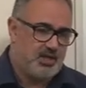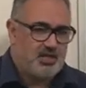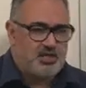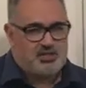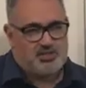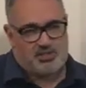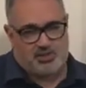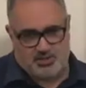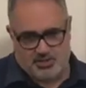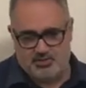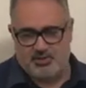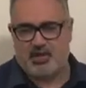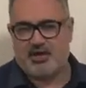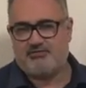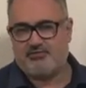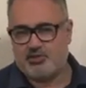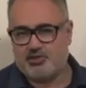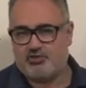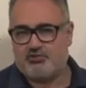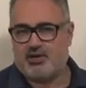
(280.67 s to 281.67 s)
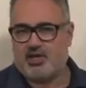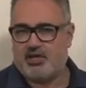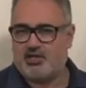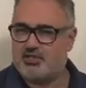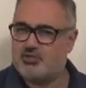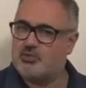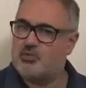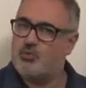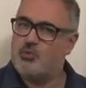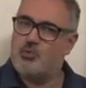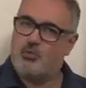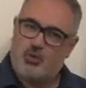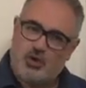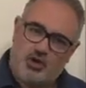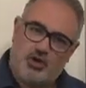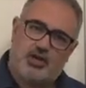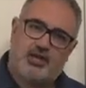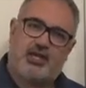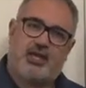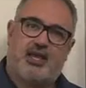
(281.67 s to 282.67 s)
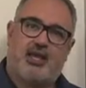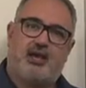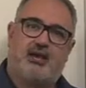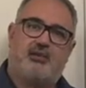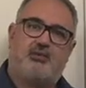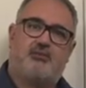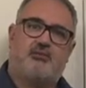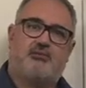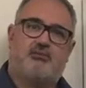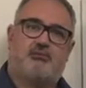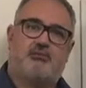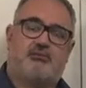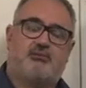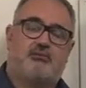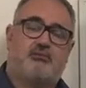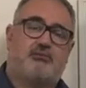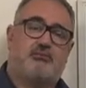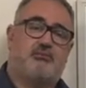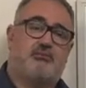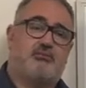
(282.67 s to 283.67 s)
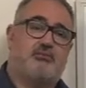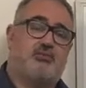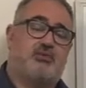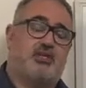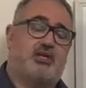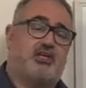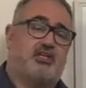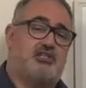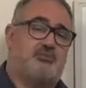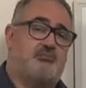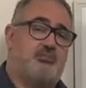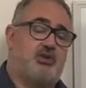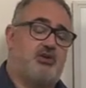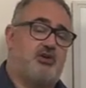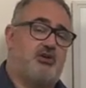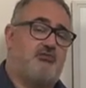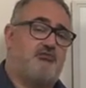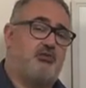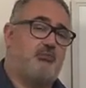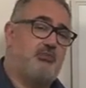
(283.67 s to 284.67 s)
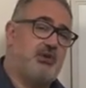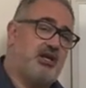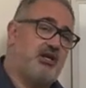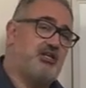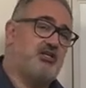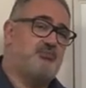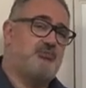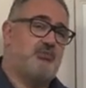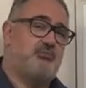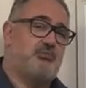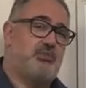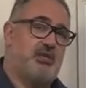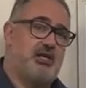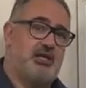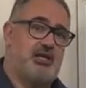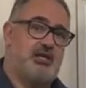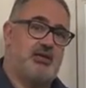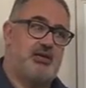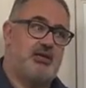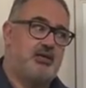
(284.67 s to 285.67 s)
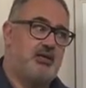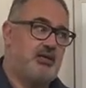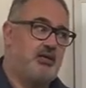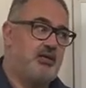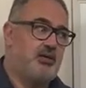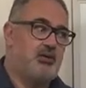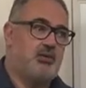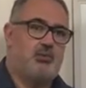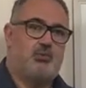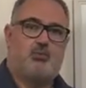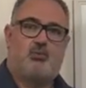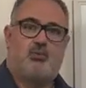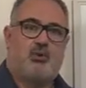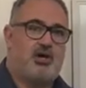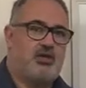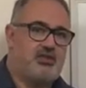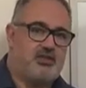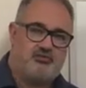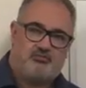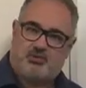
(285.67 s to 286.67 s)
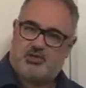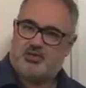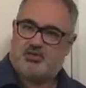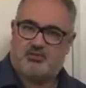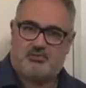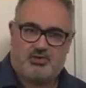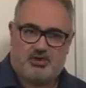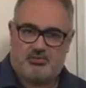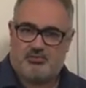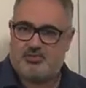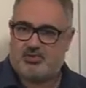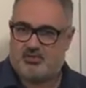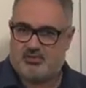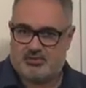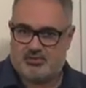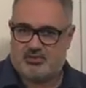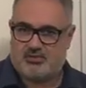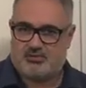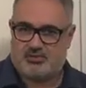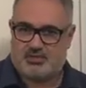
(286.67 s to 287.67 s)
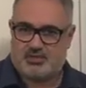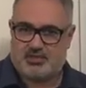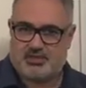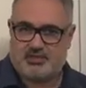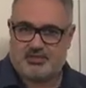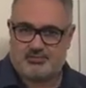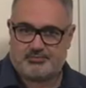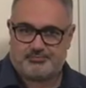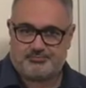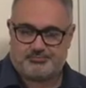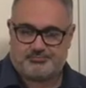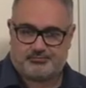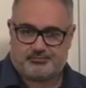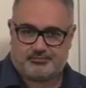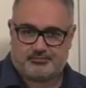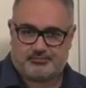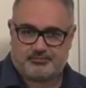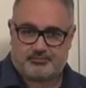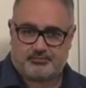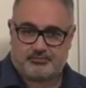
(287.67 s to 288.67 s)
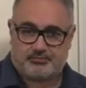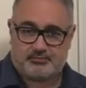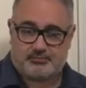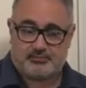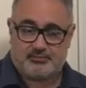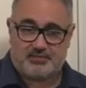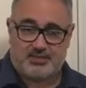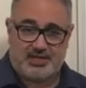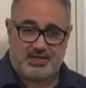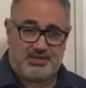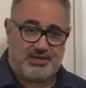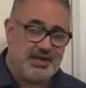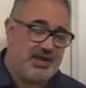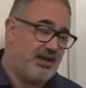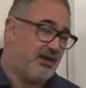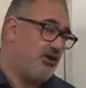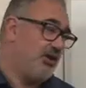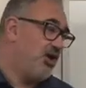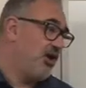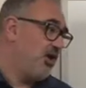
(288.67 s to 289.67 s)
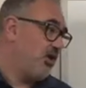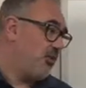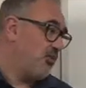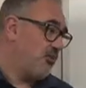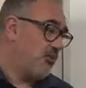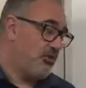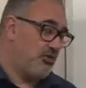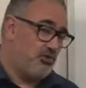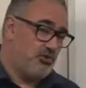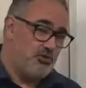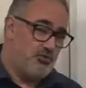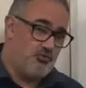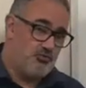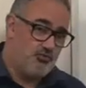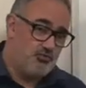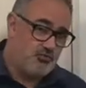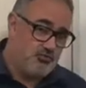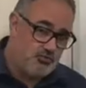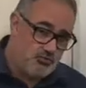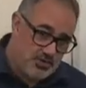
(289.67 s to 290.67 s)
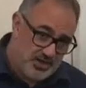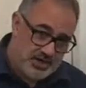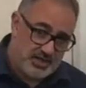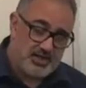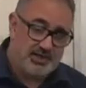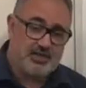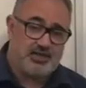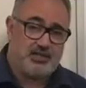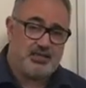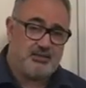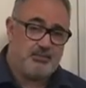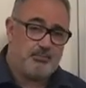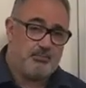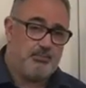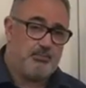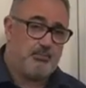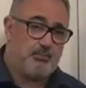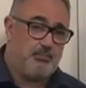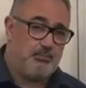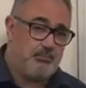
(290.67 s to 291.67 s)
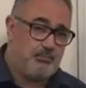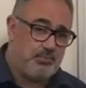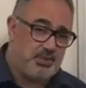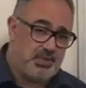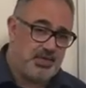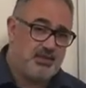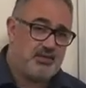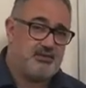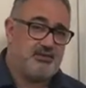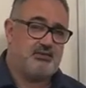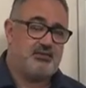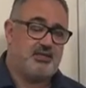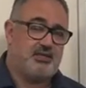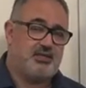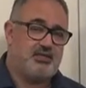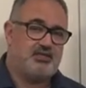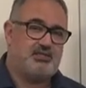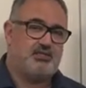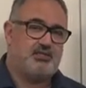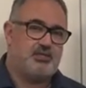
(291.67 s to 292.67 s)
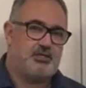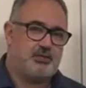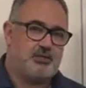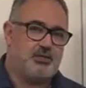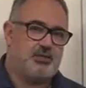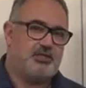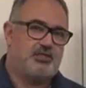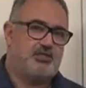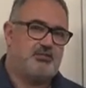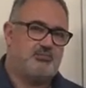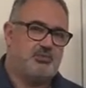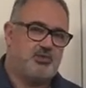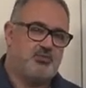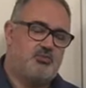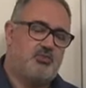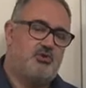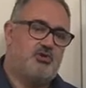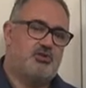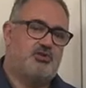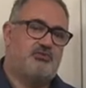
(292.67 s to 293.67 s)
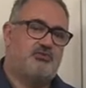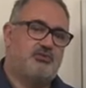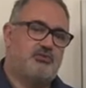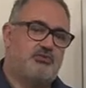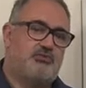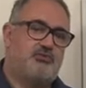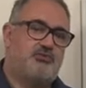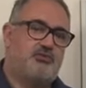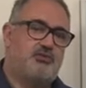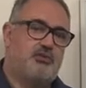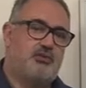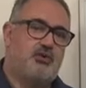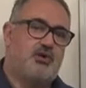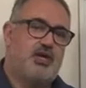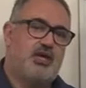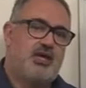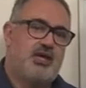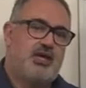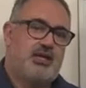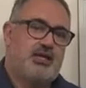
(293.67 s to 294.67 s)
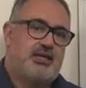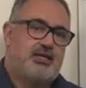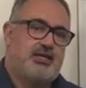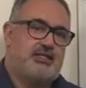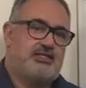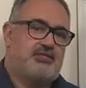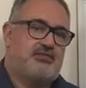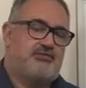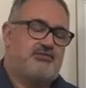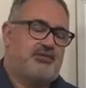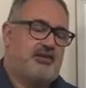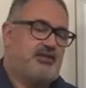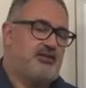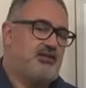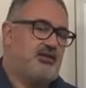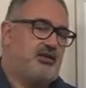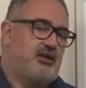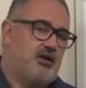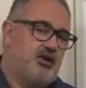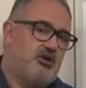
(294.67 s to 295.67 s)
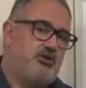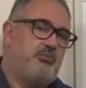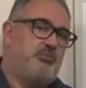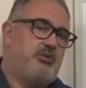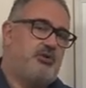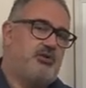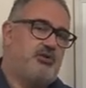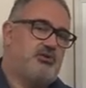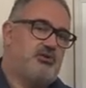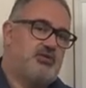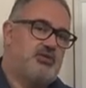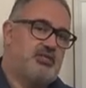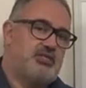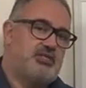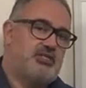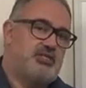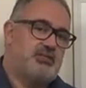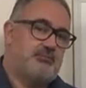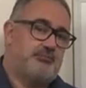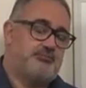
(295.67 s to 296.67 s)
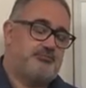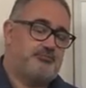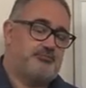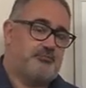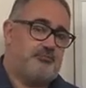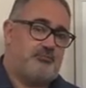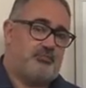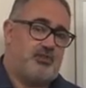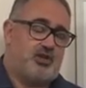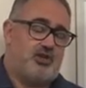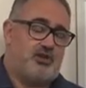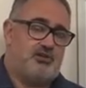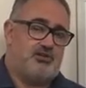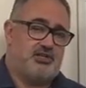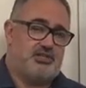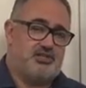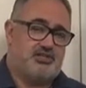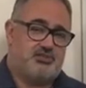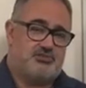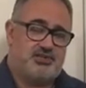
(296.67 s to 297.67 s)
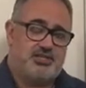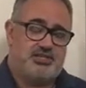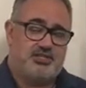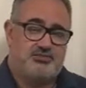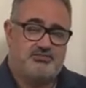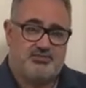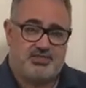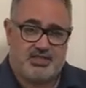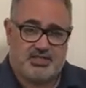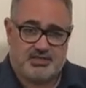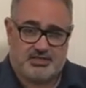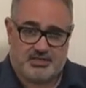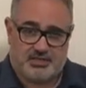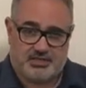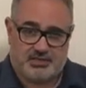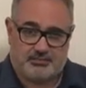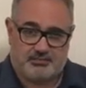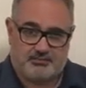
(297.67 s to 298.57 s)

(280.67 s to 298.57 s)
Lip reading: So you do have to try and sort of work out, as part of your management plan, why they become opioid toxic. Now, one of the really big things that you need to be watchful for is the fact that opioids are excreted renally.